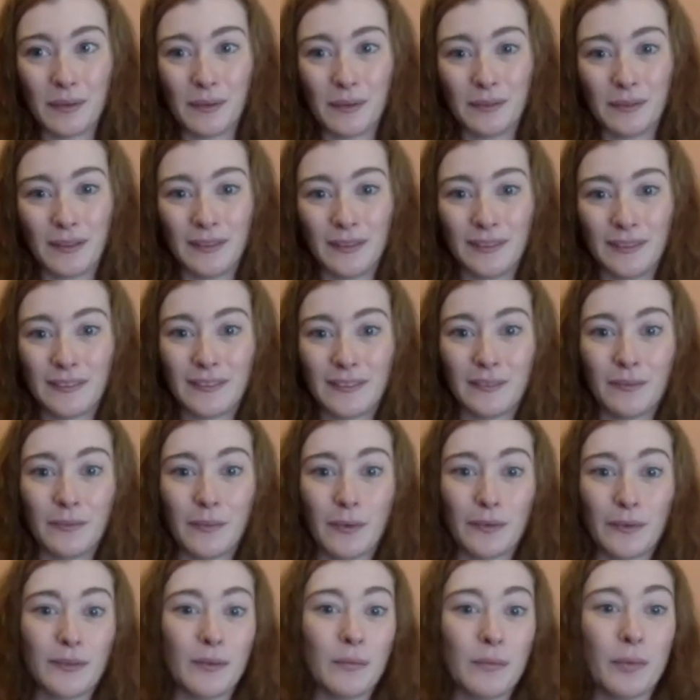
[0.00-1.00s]
But it's
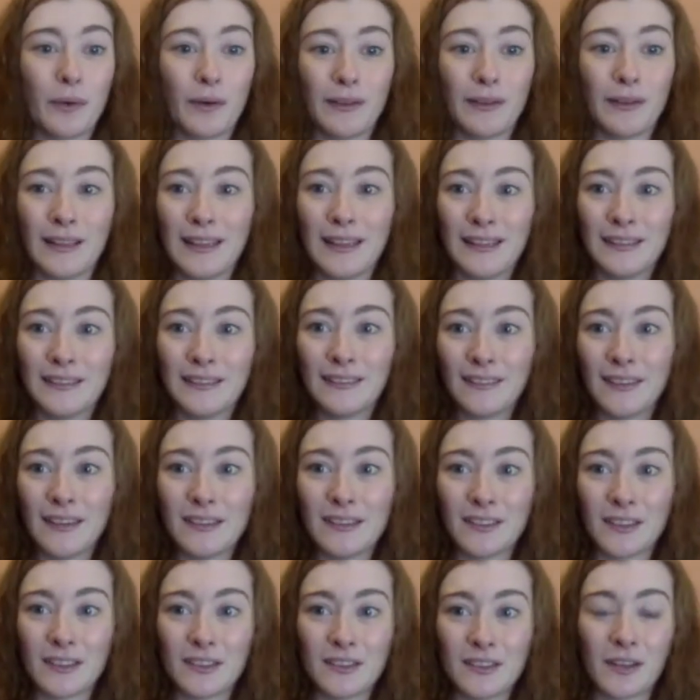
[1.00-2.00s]
most importantly, it's
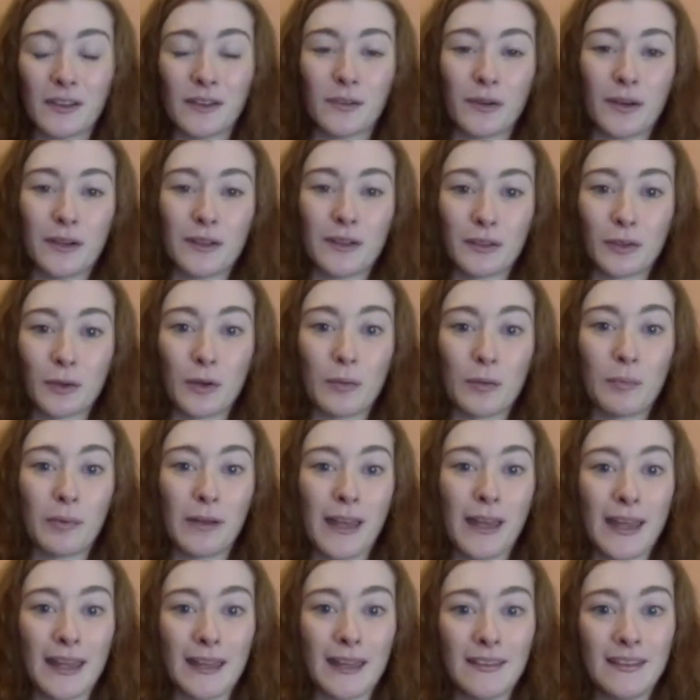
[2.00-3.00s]
teaching children through
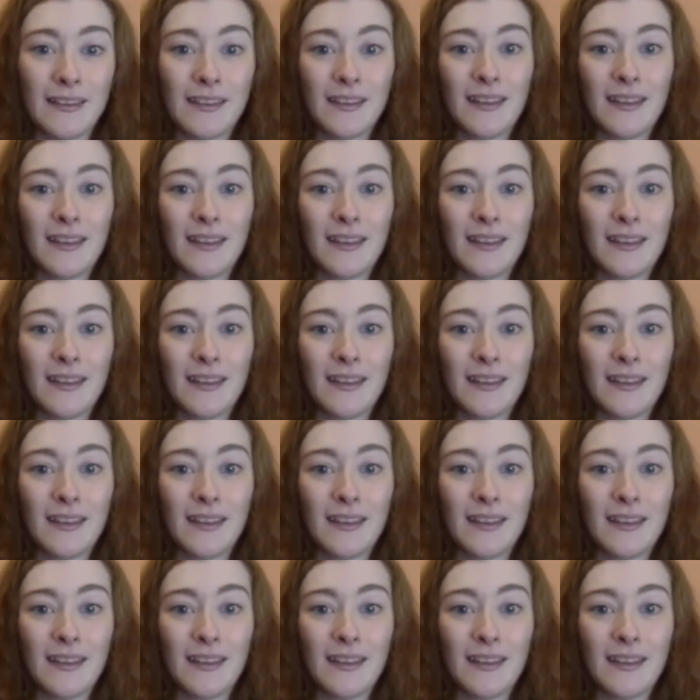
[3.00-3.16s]
play.